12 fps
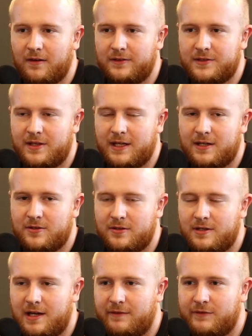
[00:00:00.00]
So they
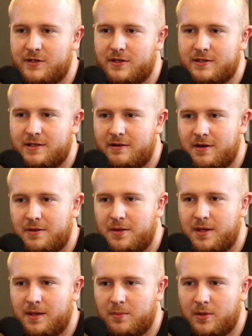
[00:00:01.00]
couldn't advertise their own
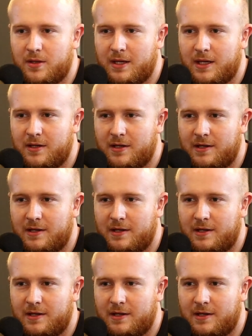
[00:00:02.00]
thing, but they could